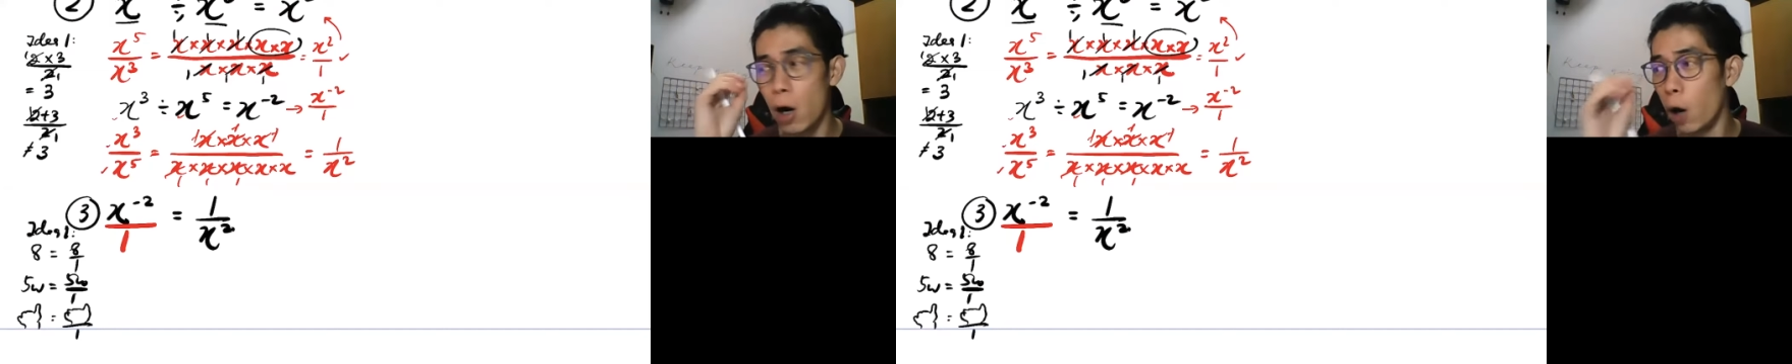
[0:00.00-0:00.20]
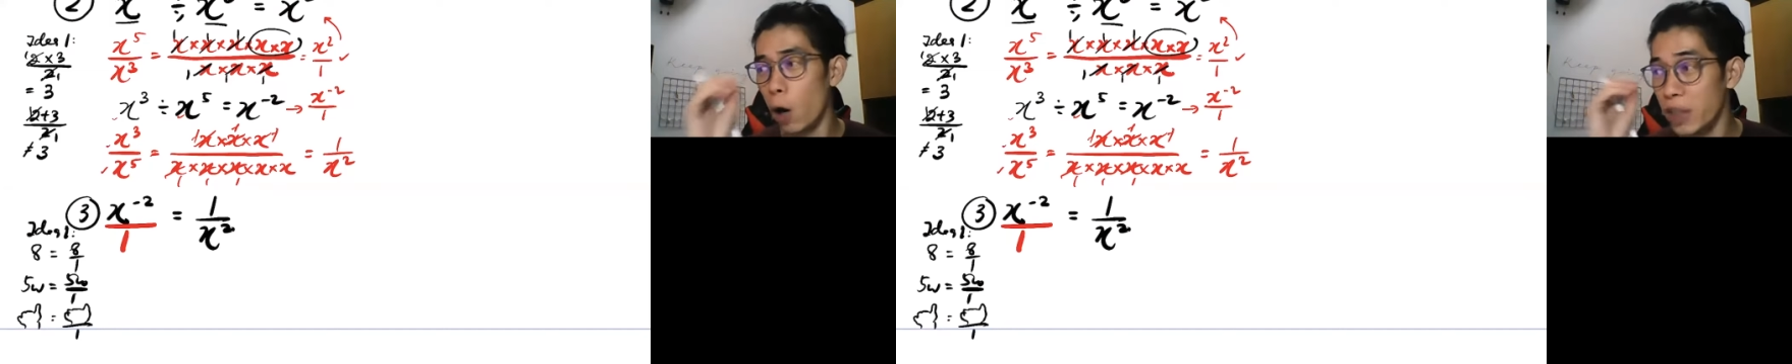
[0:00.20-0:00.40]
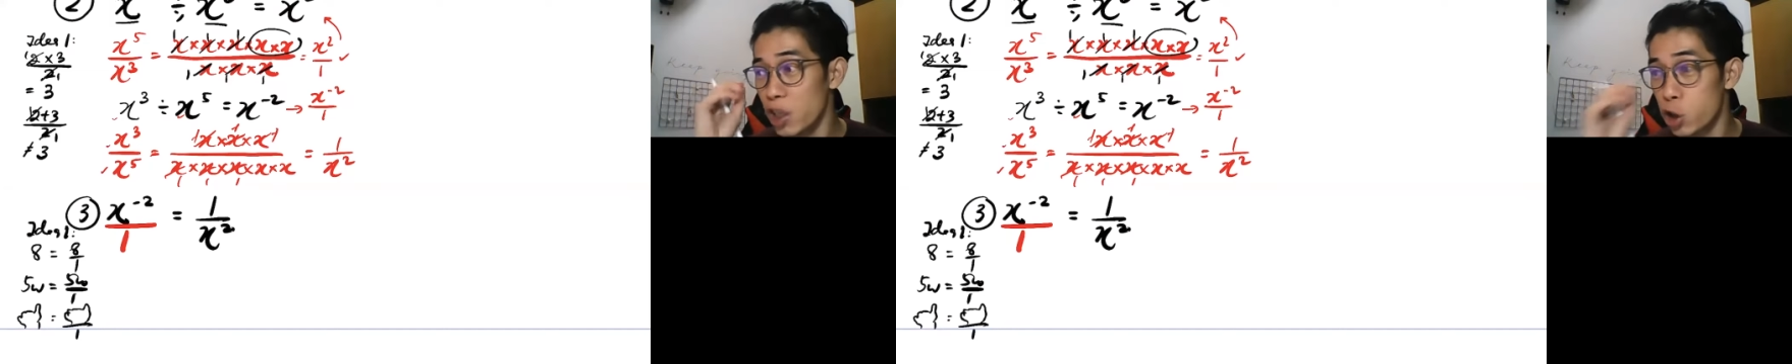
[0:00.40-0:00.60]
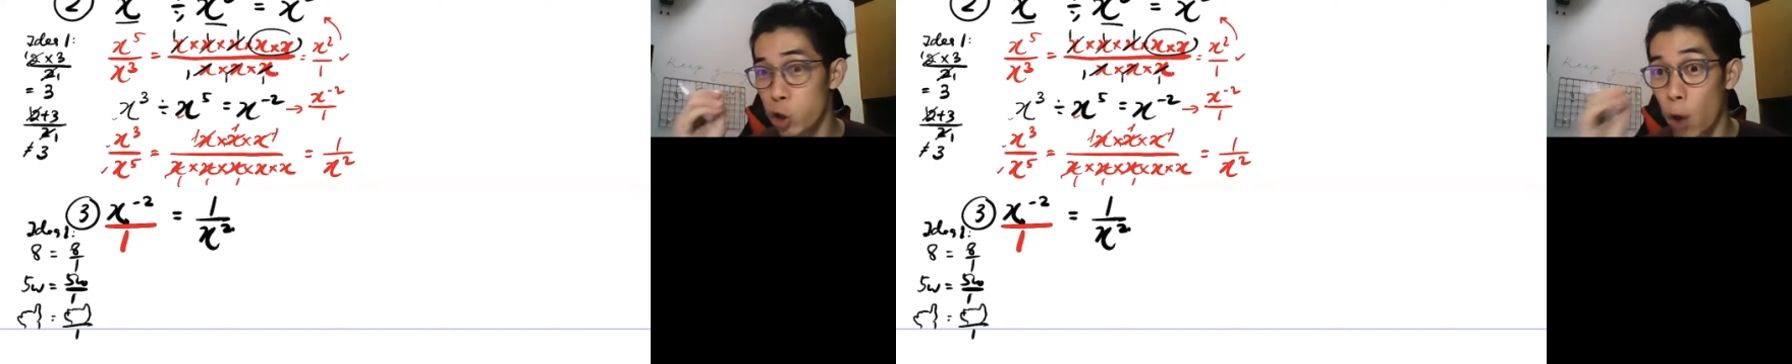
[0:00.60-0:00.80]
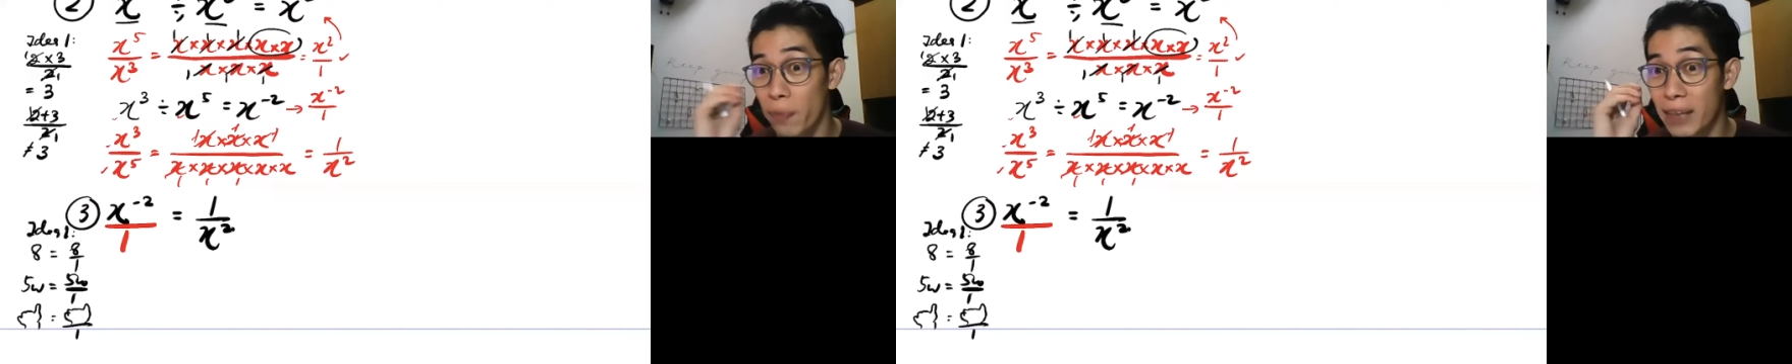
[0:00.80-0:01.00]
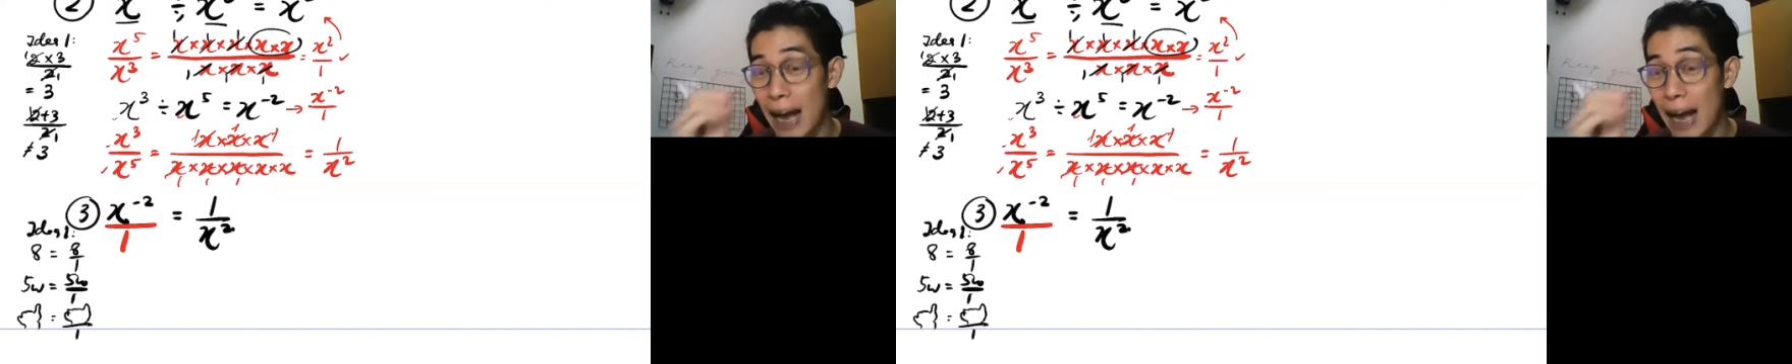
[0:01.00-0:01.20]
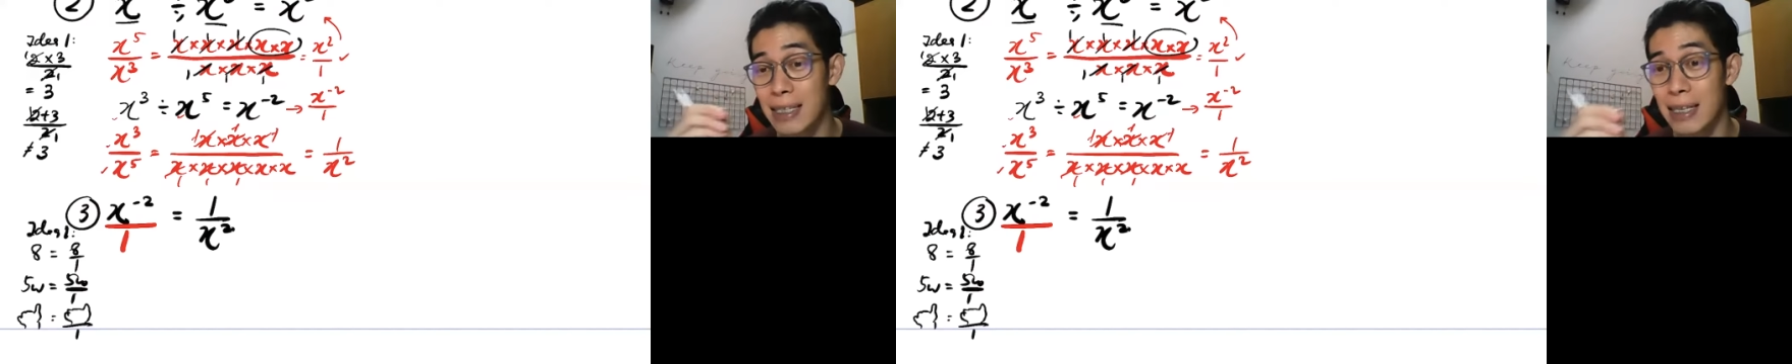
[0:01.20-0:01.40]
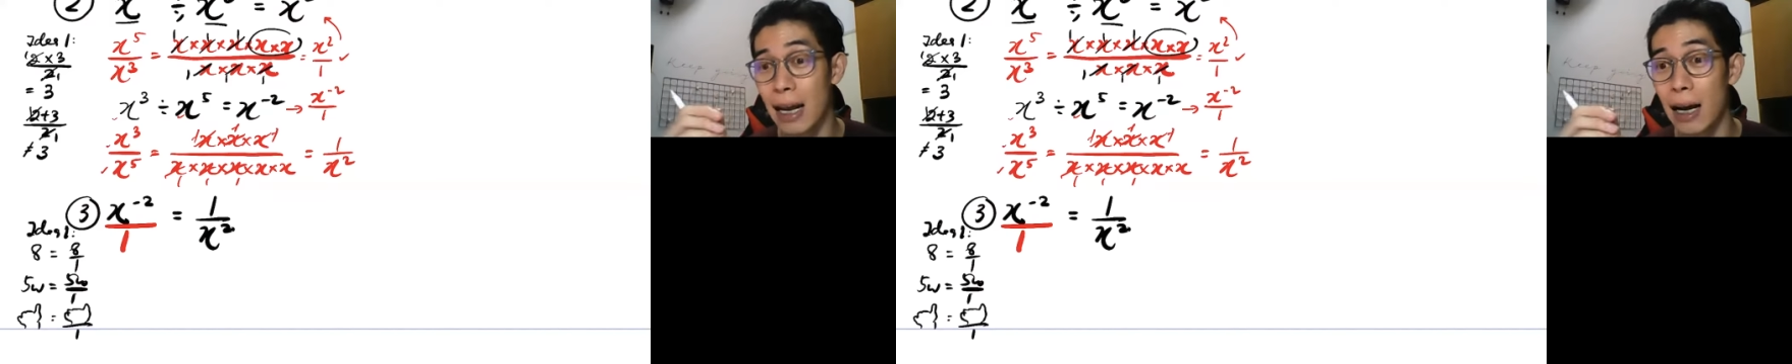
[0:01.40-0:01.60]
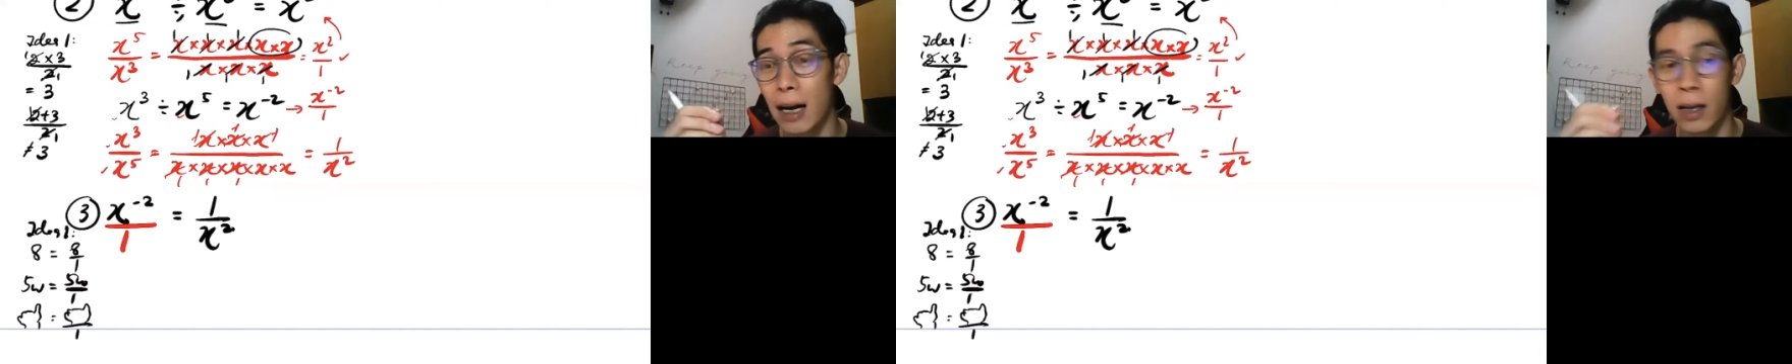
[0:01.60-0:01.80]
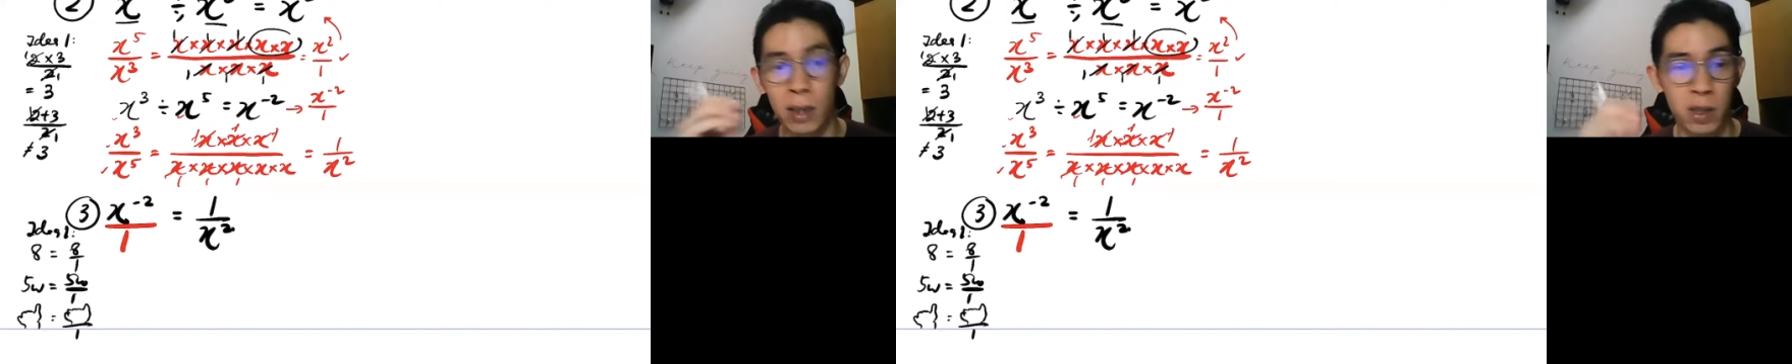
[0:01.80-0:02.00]
on the shortcuts
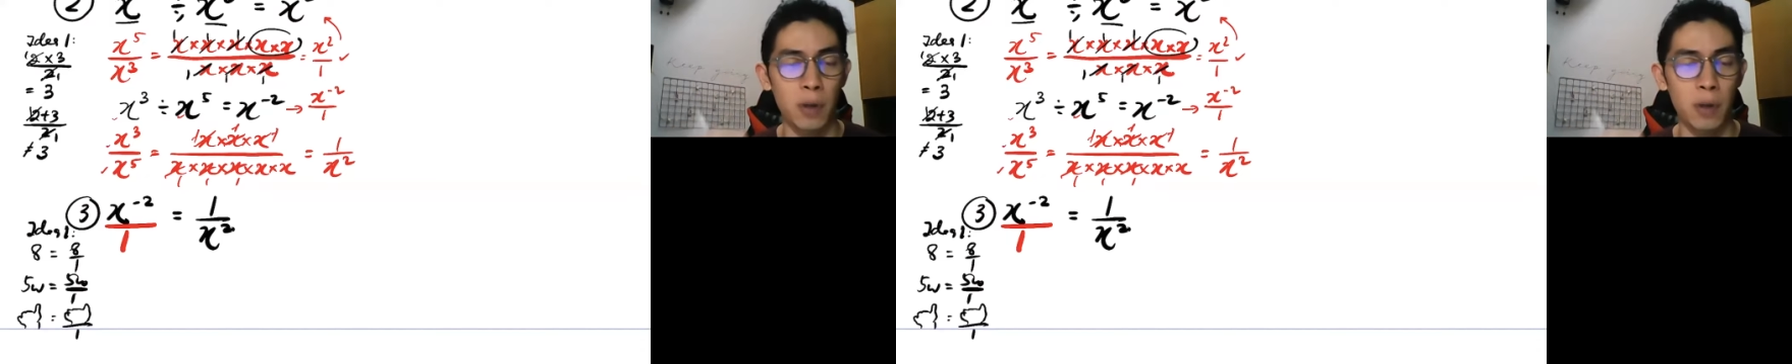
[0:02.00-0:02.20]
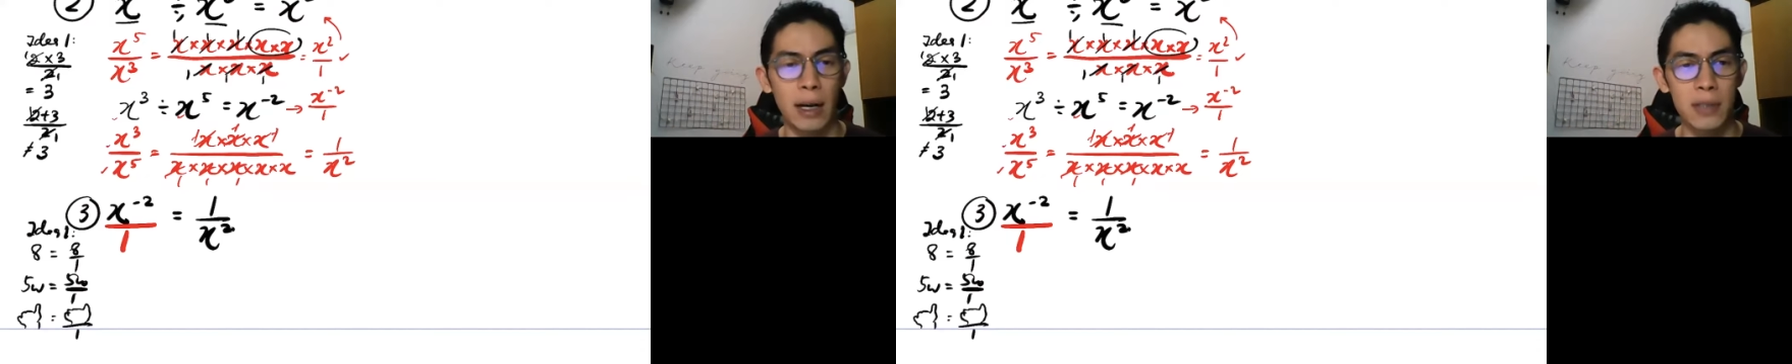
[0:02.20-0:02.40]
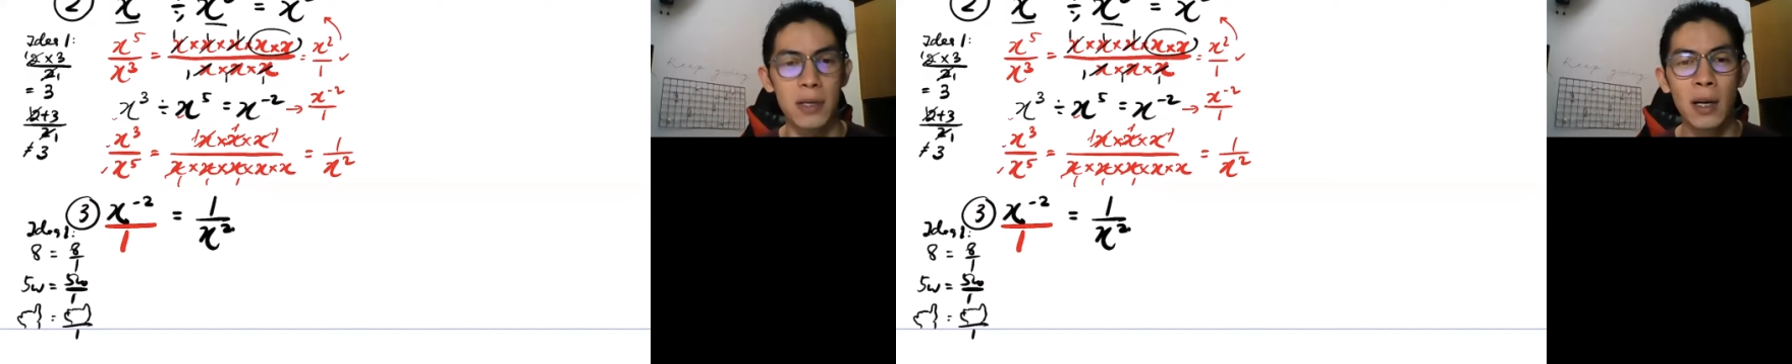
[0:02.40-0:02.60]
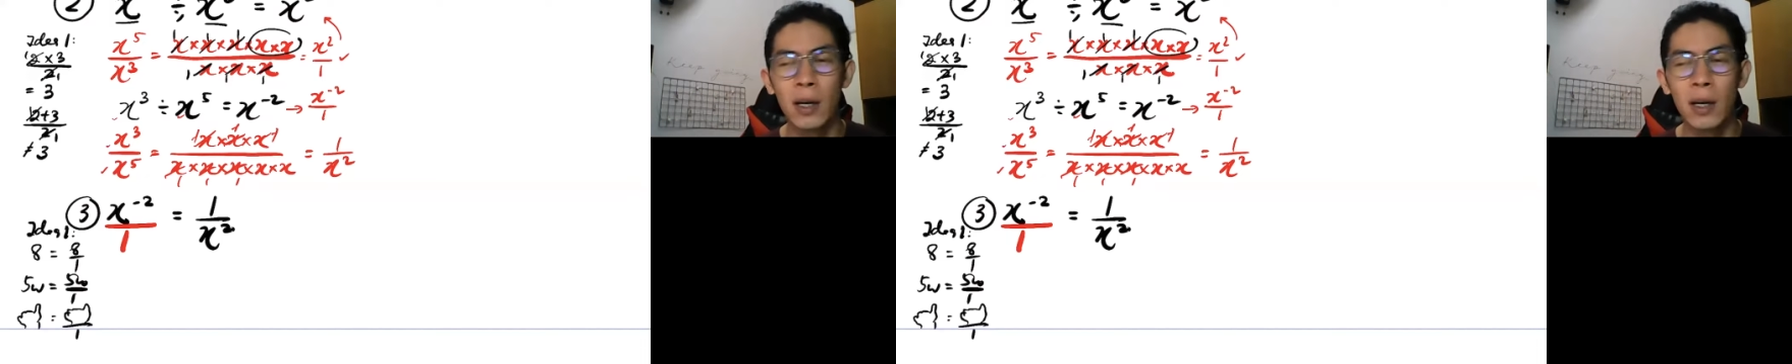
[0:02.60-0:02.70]
the shortcuts.